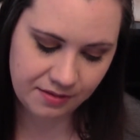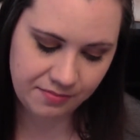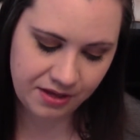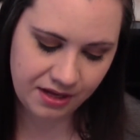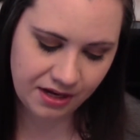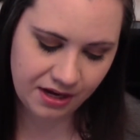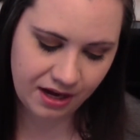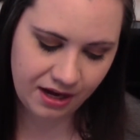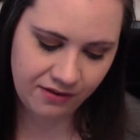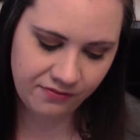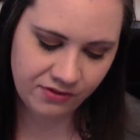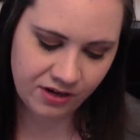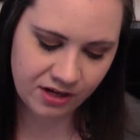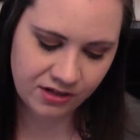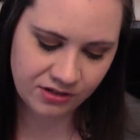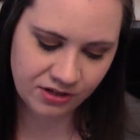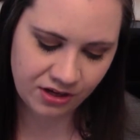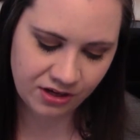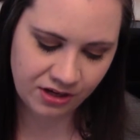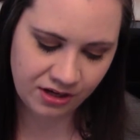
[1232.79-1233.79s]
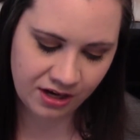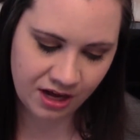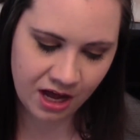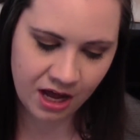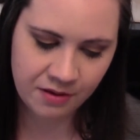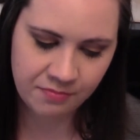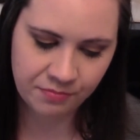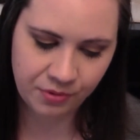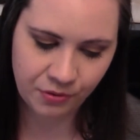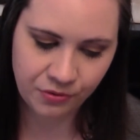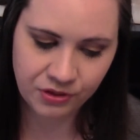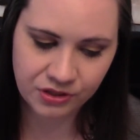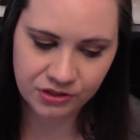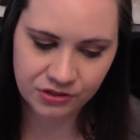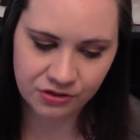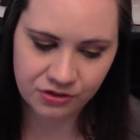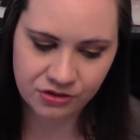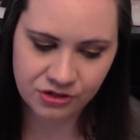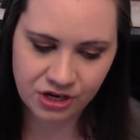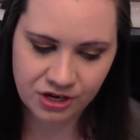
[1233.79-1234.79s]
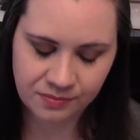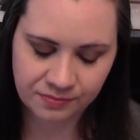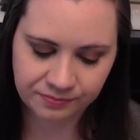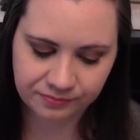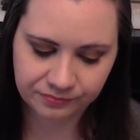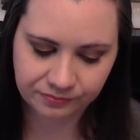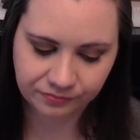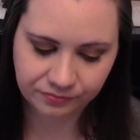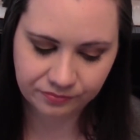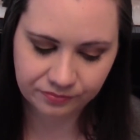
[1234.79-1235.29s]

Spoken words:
I mean, I've not done a non-boat excursion,